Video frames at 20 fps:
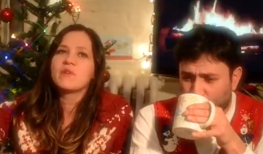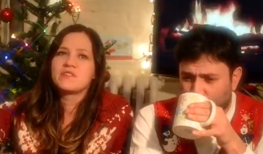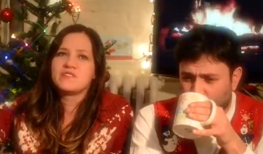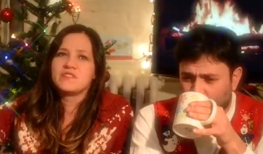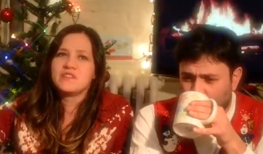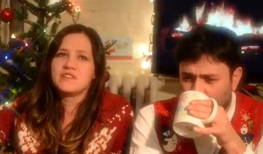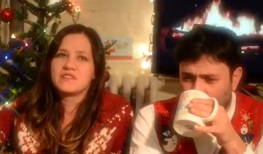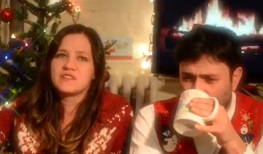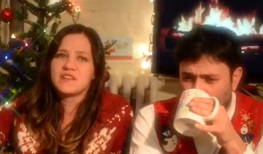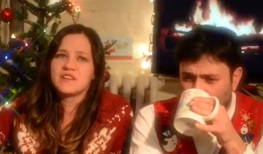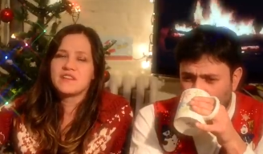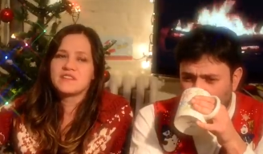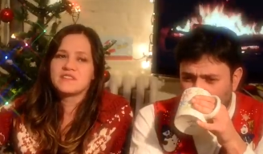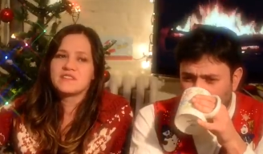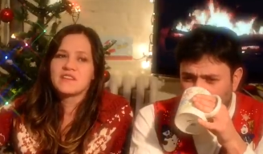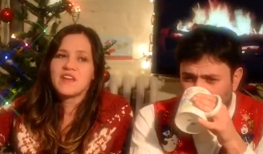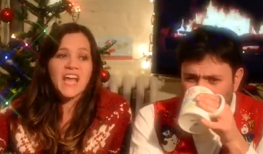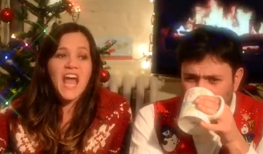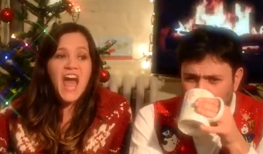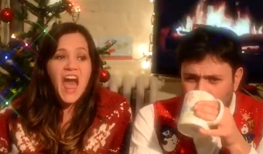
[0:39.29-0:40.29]
Speaker 1: with
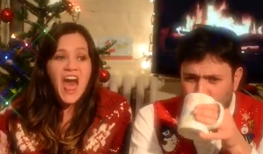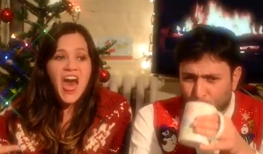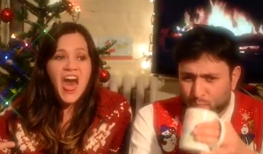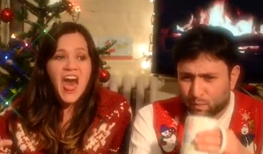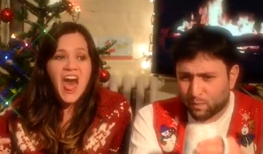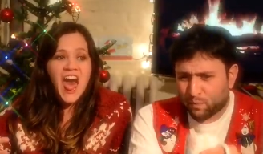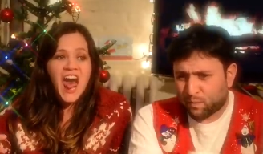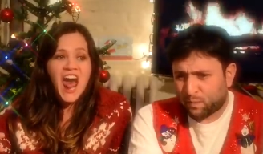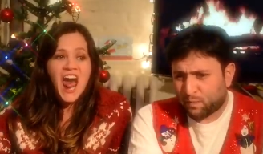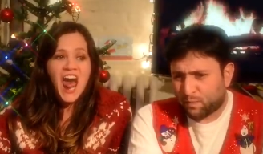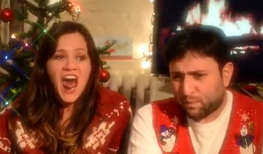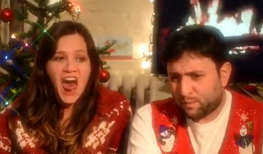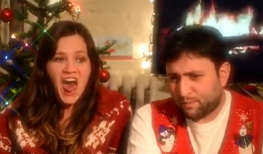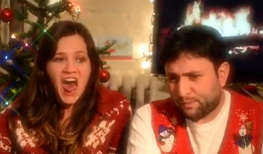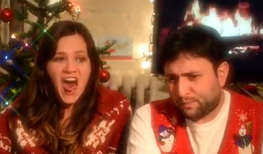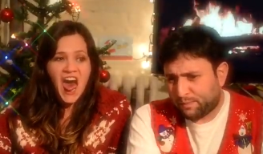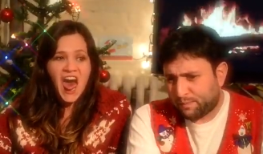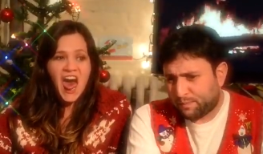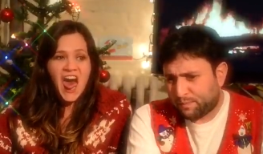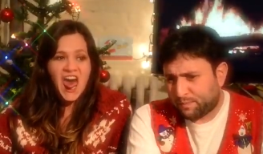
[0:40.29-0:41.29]
Jesus. Ah,
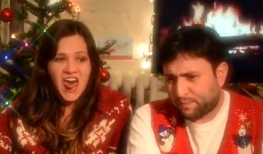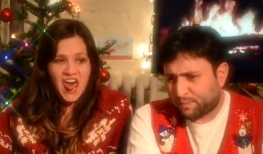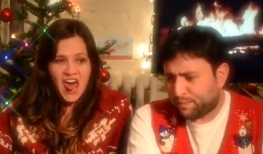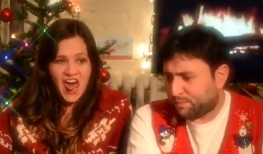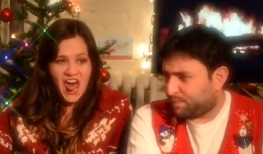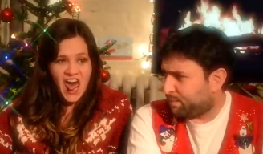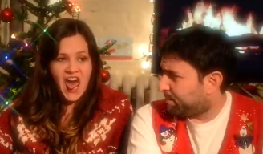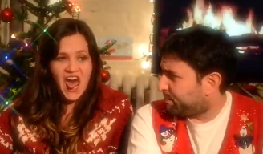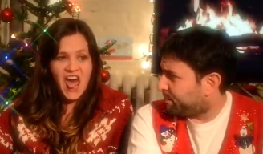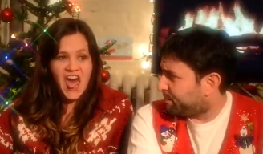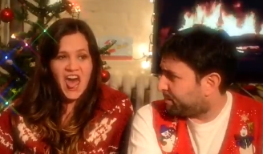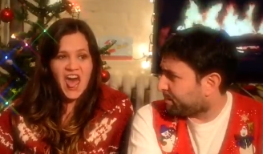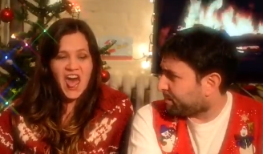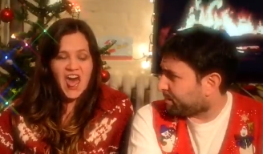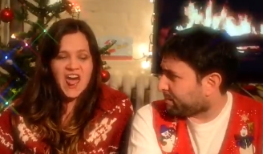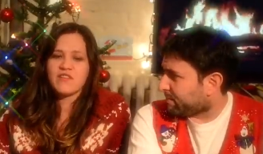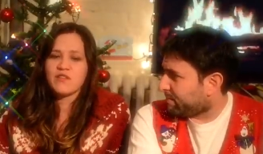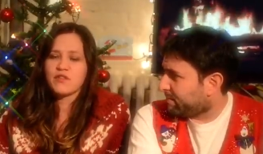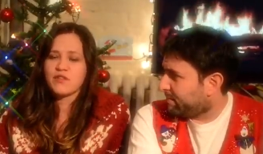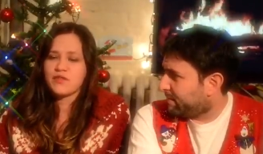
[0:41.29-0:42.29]
ah,
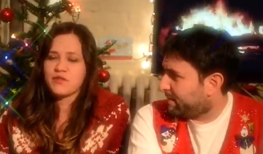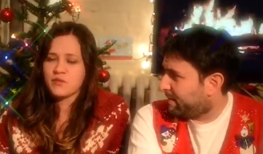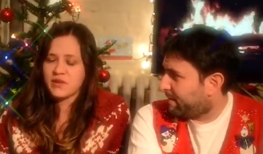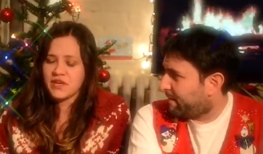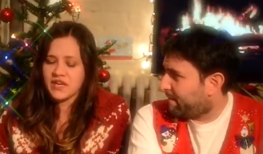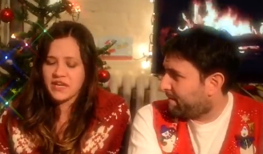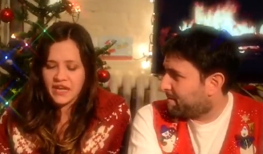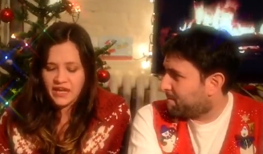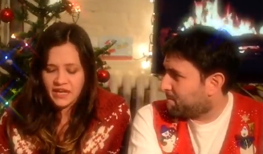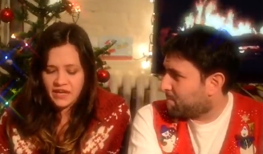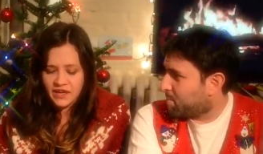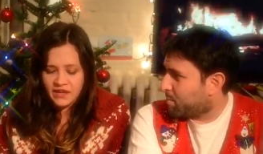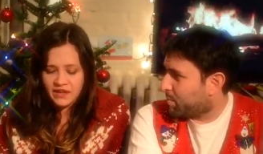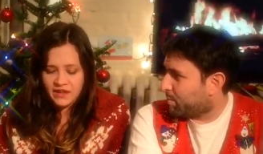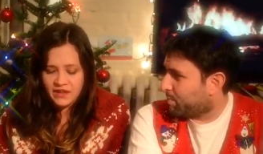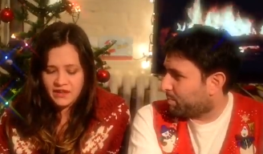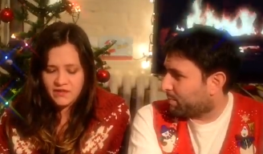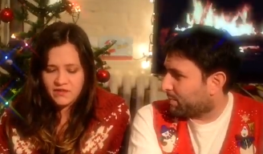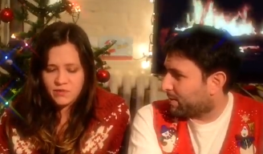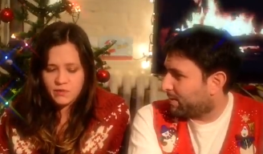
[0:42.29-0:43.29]
ah! The three
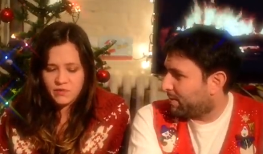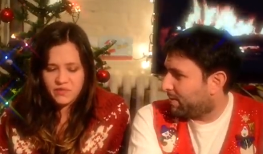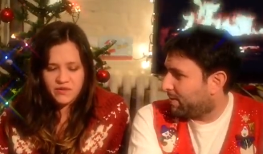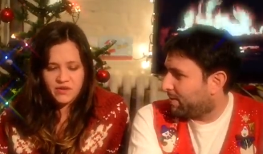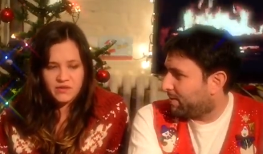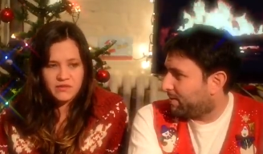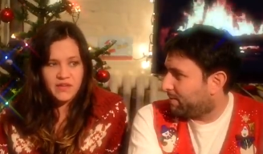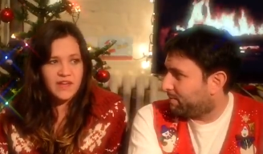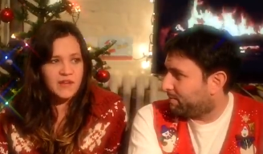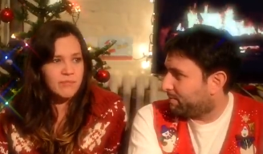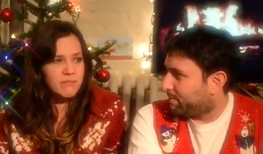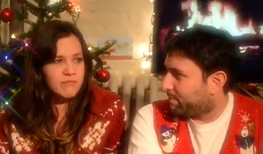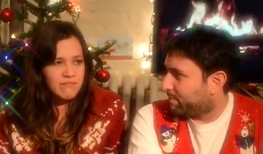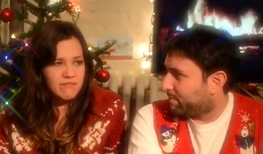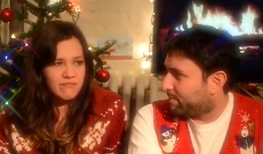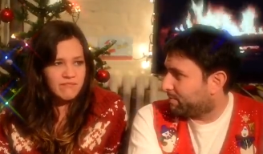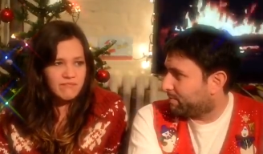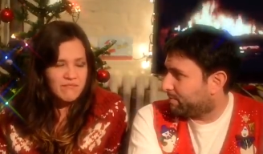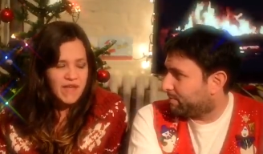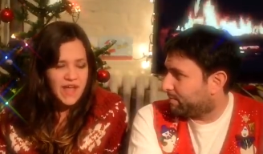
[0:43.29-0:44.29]
kings with their like
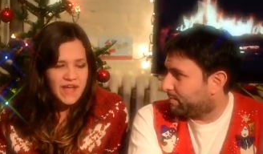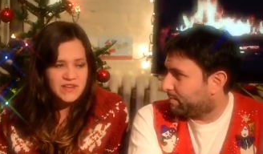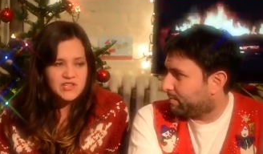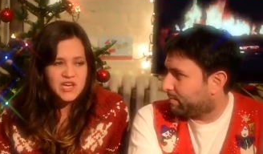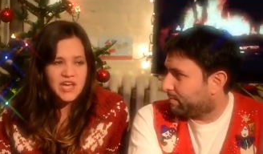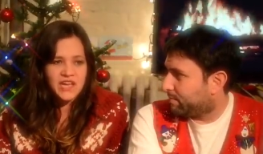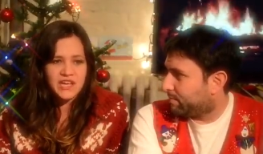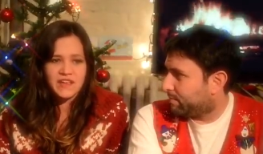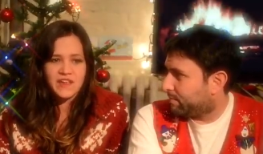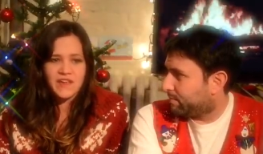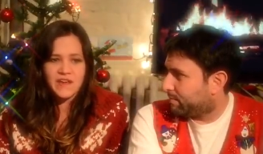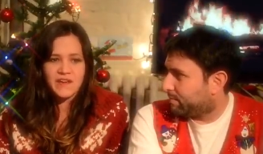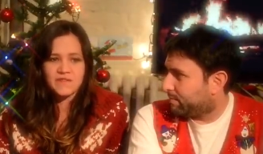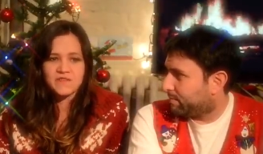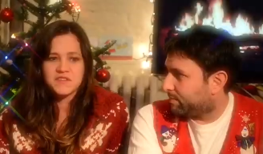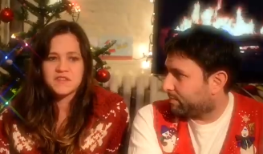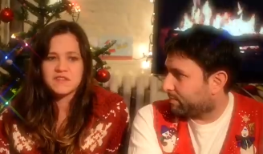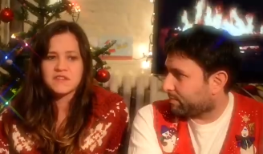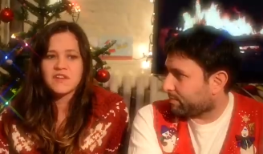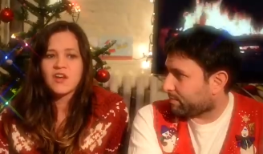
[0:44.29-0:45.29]
magi
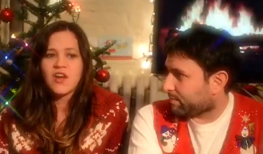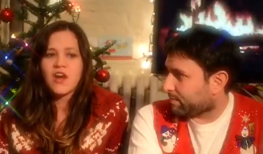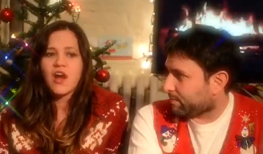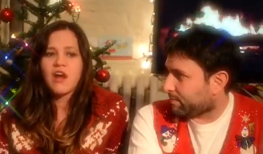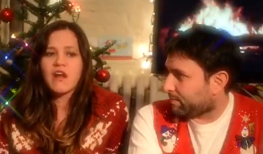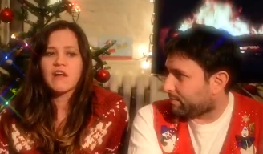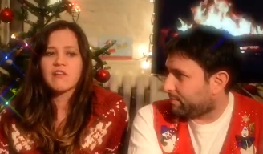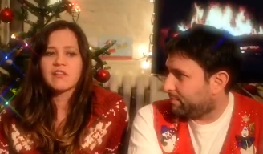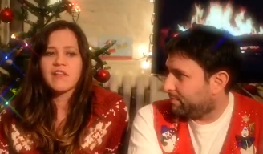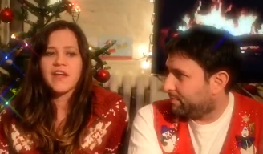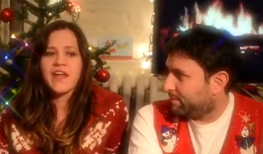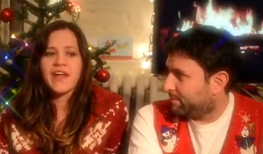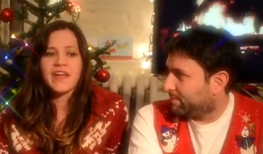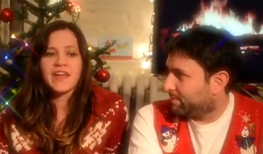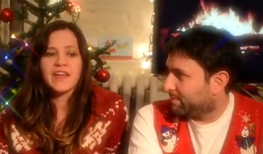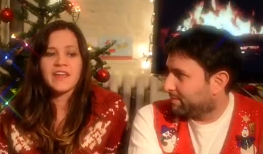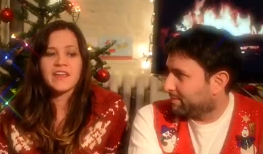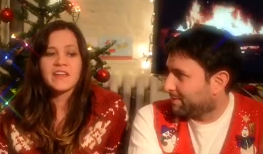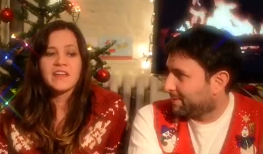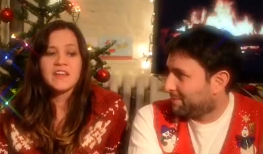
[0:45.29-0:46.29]
gifts are
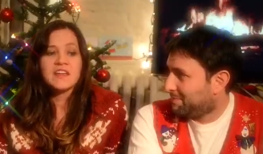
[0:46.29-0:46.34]
like,